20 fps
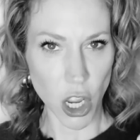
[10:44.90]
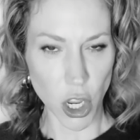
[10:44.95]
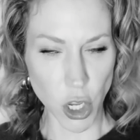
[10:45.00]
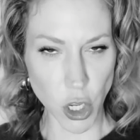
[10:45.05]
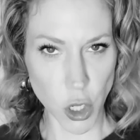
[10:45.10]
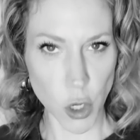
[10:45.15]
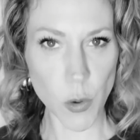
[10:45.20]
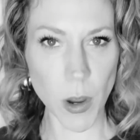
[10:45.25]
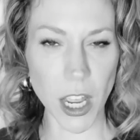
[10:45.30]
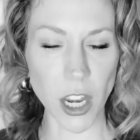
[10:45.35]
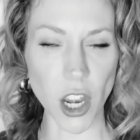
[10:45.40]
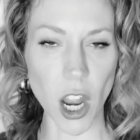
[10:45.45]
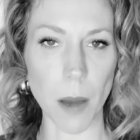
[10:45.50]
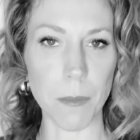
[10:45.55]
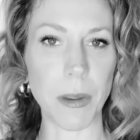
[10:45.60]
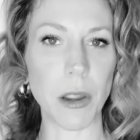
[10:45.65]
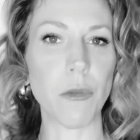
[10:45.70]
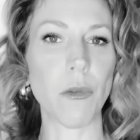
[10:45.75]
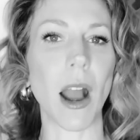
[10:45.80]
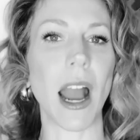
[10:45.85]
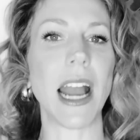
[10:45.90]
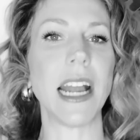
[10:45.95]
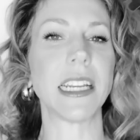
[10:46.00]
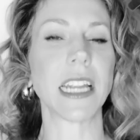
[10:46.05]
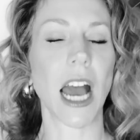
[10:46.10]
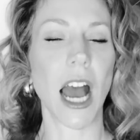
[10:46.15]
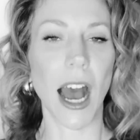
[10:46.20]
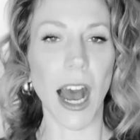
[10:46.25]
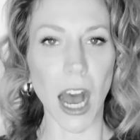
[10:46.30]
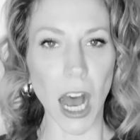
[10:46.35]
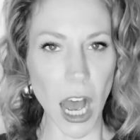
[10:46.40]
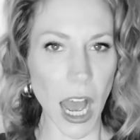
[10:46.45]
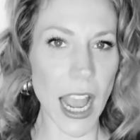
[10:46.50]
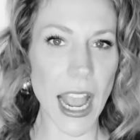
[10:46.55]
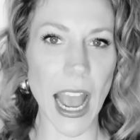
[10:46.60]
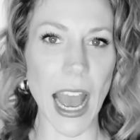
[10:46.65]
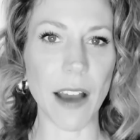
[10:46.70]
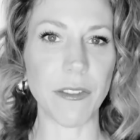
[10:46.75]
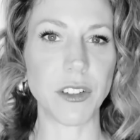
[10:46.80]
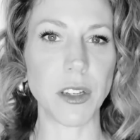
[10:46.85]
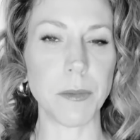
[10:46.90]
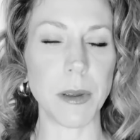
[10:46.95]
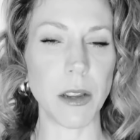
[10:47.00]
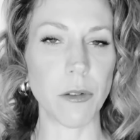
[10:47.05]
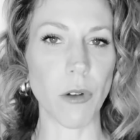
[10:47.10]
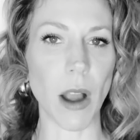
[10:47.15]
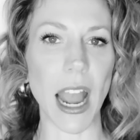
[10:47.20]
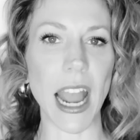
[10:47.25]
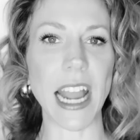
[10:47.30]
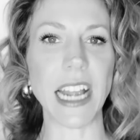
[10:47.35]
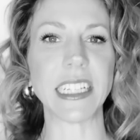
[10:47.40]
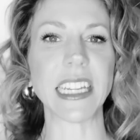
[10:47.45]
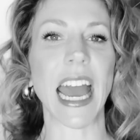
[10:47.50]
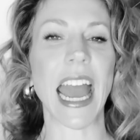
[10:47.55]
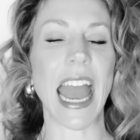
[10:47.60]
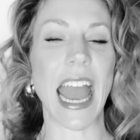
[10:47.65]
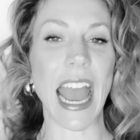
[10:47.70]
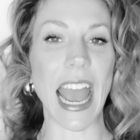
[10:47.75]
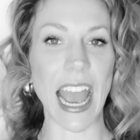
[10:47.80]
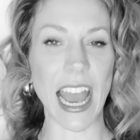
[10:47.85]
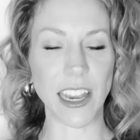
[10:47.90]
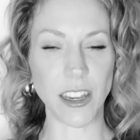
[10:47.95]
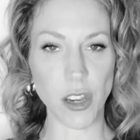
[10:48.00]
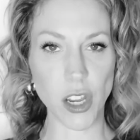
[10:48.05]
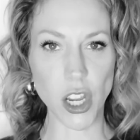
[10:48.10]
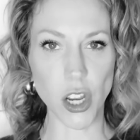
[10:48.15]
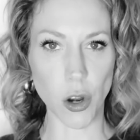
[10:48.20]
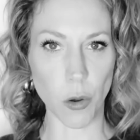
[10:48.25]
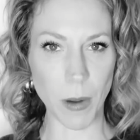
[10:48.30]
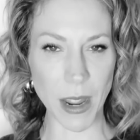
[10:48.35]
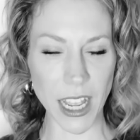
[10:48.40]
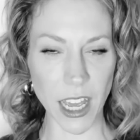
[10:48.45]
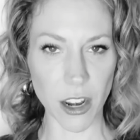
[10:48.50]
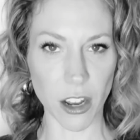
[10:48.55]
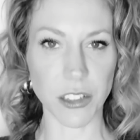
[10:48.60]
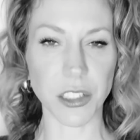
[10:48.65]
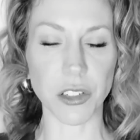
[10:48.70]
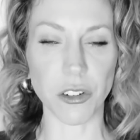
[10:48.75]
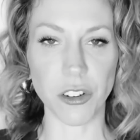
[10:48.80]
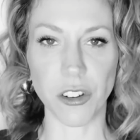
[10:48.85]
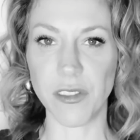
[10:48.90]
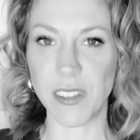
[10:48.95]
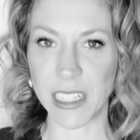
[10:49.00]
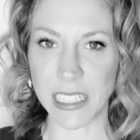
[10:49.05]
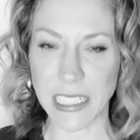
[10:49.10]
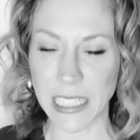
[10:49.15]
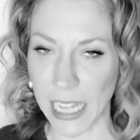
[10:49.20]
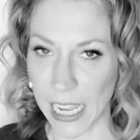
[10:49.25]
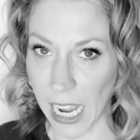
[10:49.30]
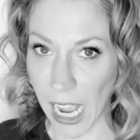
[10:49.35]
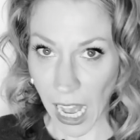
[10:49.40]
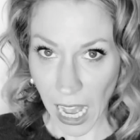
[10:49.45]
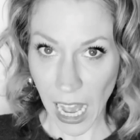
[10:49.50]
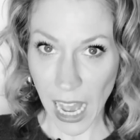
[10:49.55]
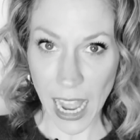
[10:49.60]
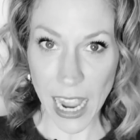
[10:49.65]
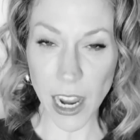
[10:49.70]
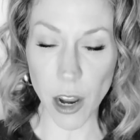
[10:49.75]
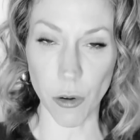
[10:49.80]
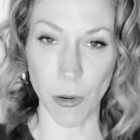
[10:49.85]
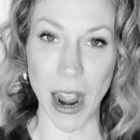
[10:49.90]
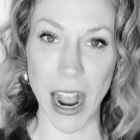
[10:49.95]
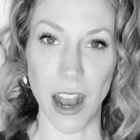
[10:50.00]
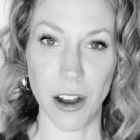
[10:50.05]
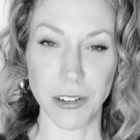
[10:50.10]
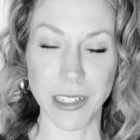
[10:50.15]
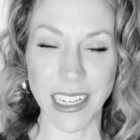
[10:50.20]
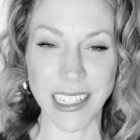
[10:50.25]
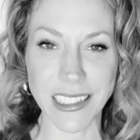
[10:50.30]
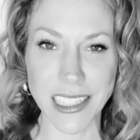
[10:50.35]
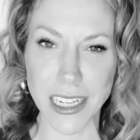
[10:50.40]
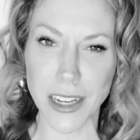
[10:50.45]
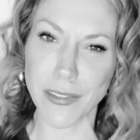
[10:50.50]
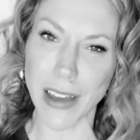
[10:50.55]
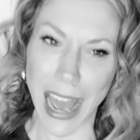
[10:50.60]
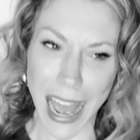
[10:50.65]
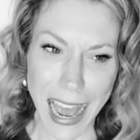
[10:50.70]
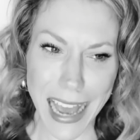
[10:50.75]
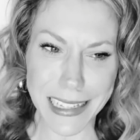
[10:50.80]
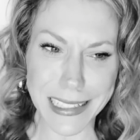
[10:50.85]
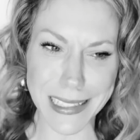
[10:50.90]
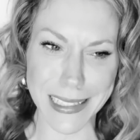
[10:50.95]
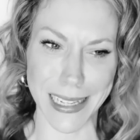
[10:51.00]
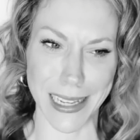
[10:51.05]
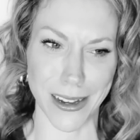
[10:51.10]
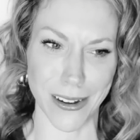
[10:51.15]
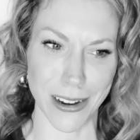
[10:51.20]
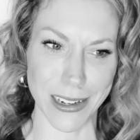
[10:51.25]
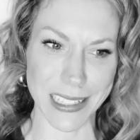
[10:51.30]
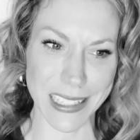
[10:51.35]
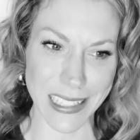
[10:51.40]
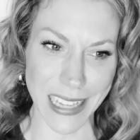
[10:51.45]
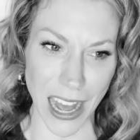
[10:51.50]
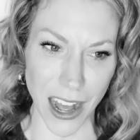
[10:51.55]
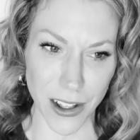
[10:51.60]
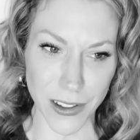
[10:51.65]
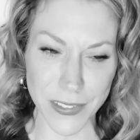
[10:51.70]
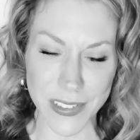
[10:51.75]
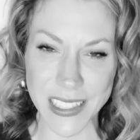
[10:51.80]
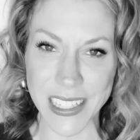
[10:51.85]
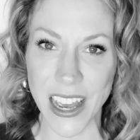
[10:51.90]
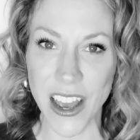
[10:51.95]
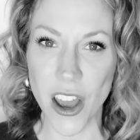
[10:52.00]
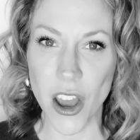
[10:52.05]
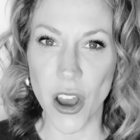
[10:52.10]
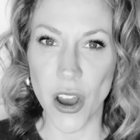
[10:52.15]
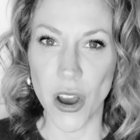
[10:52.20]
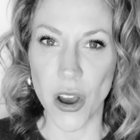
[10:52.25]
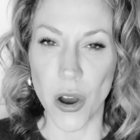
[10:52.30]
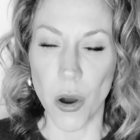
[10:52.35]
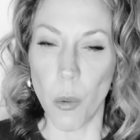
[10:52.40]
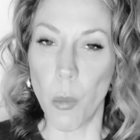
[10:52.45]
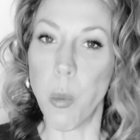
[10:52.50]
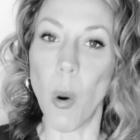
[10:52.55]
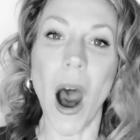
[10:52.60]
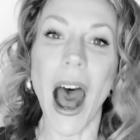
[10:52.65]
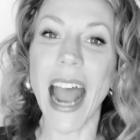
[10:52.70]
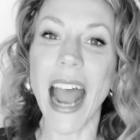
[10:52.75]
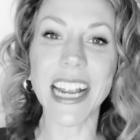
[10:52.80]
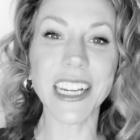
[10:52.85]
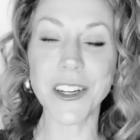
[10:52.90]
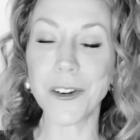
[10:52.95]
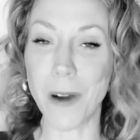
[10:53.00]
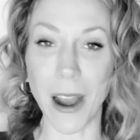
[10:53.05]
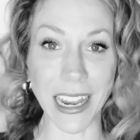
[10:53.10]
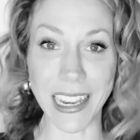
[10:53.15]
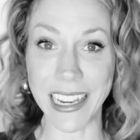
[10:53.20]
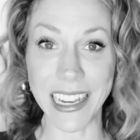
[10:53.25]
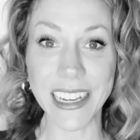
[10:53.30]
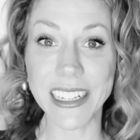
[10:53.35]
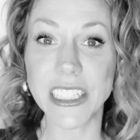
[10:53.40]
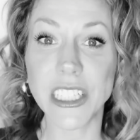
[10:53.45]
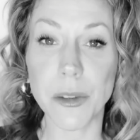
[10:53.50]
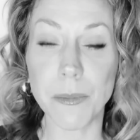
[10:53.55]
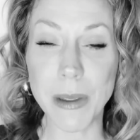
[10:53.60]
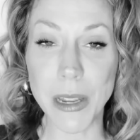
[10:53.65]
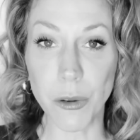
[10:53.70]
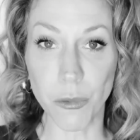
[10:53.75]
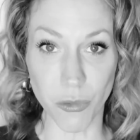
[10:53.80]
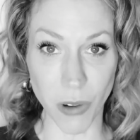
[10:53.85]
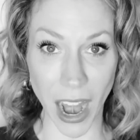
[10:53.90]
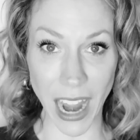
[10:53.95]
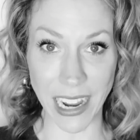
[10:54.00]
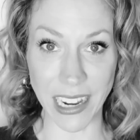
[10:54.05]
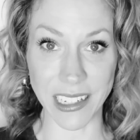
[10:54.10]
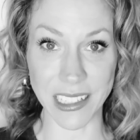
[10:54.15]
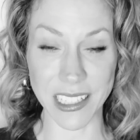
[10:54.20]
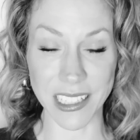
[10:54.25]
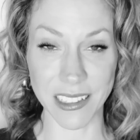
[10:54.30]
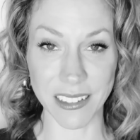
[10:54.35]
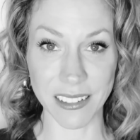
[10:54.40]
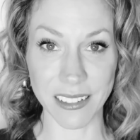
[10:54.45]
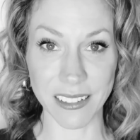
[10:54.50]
you cannot be right. I have to be right. And, you know, we get on sort of this like high ground instead of asking ourselves, why do I need to be right?